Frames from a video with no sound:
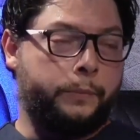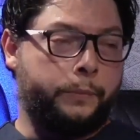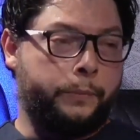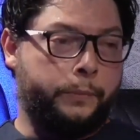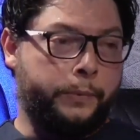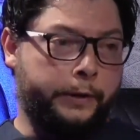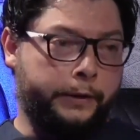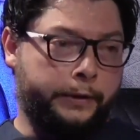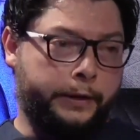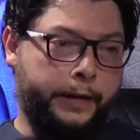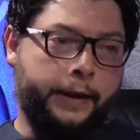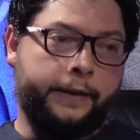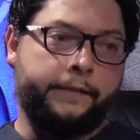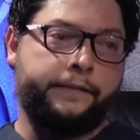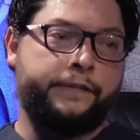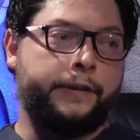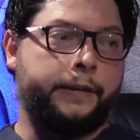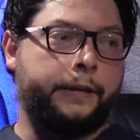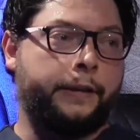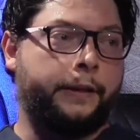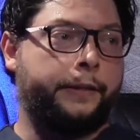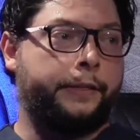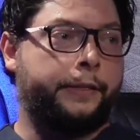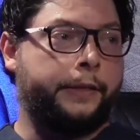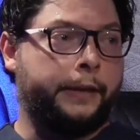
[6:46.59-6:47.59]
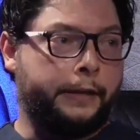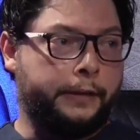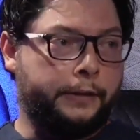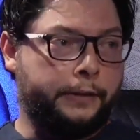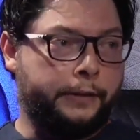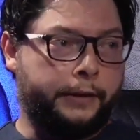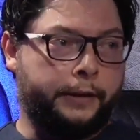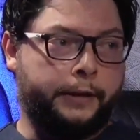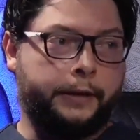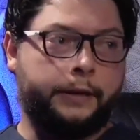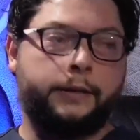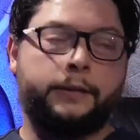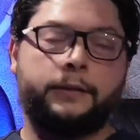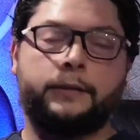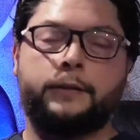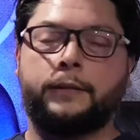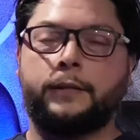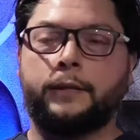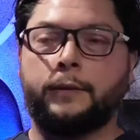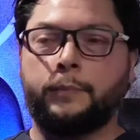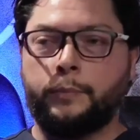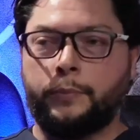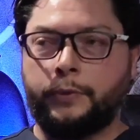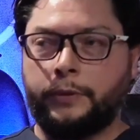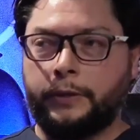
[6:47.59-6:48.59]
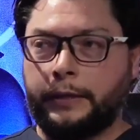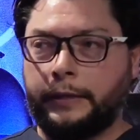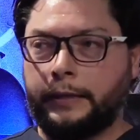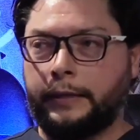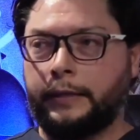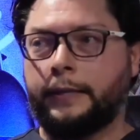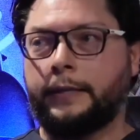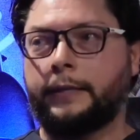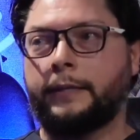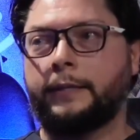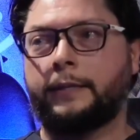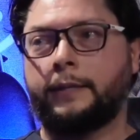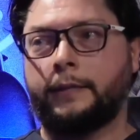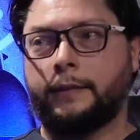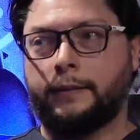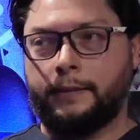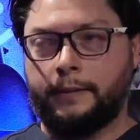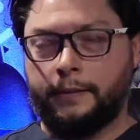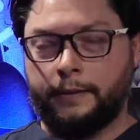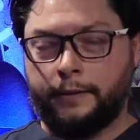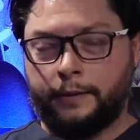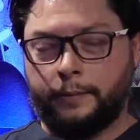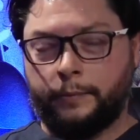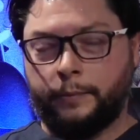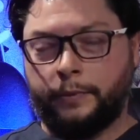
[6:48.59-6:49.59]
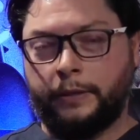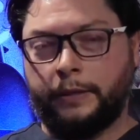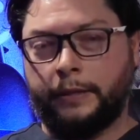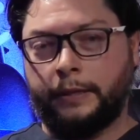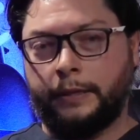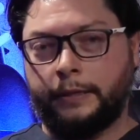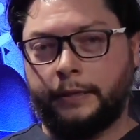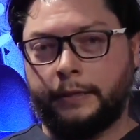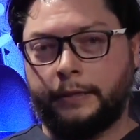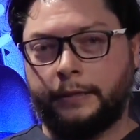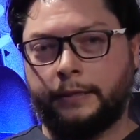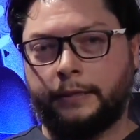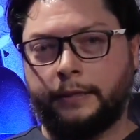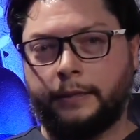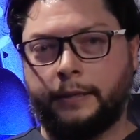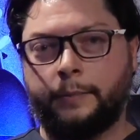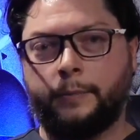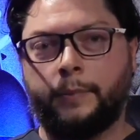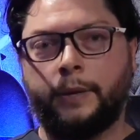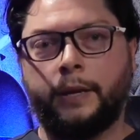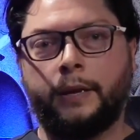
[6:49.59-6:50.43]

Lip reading: will not feel a thing during it. They're completely asleep.